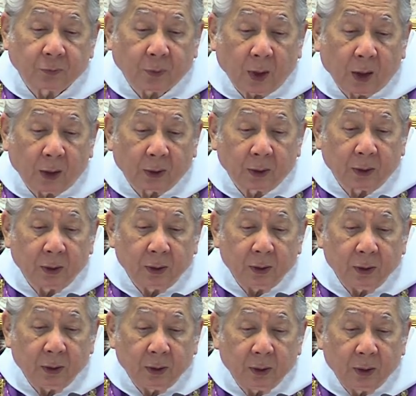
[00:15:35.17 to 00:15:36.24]
Father,
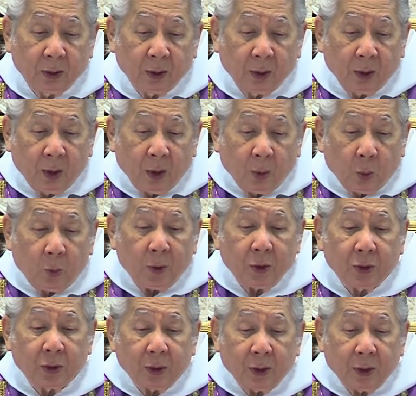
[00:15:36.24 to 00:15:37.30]

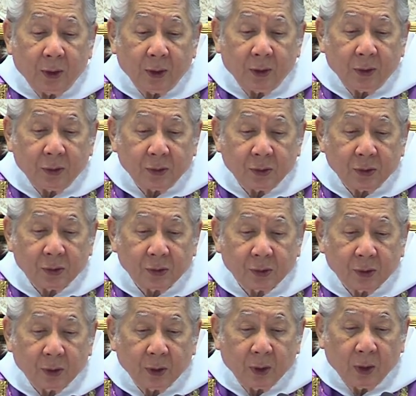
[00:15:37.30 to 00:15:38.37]
which
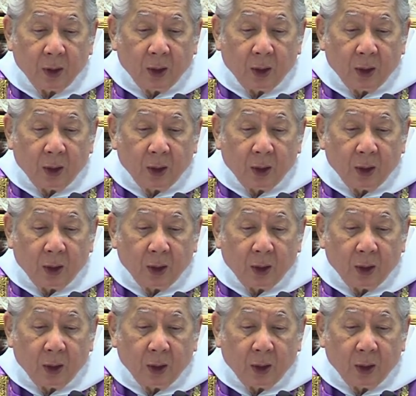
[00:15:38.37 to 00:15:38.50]
is